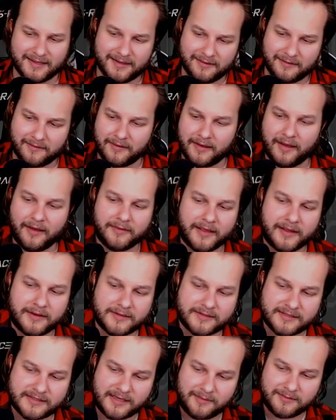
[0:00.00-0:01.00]
Well, they
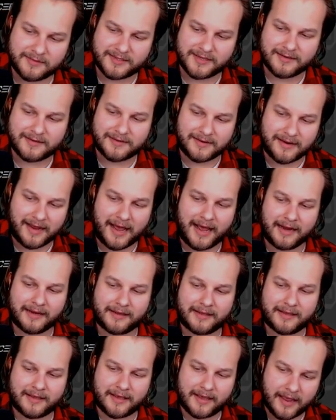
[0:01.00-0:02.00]
seem to not
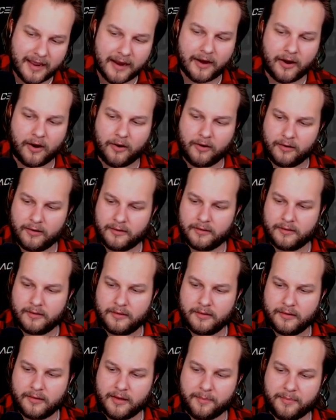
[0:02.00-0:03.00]
care
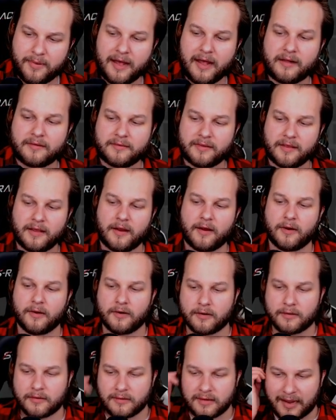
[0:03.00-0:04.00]
about
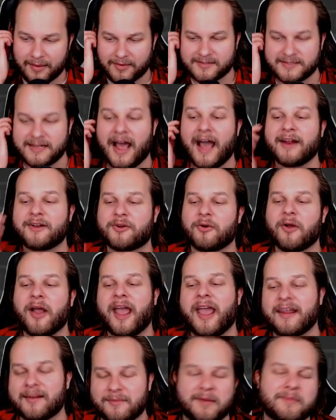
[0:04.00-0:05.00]
their neighbors. Not
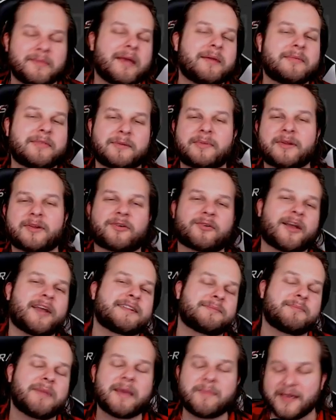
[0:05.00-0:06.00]
Crane. I mean, maybe a little bit of
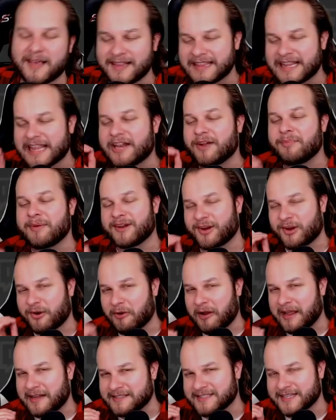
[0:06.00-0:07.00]
Crane's. Maybe a little bit of
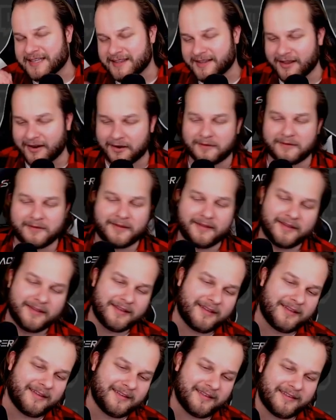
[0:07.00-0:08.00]
Crane's in there.
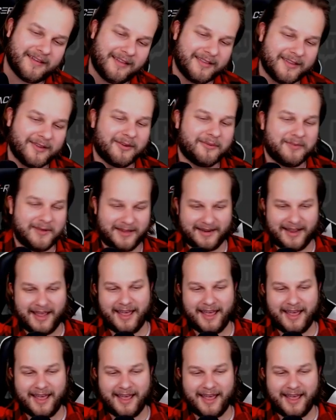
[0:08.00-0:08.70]
A little bit.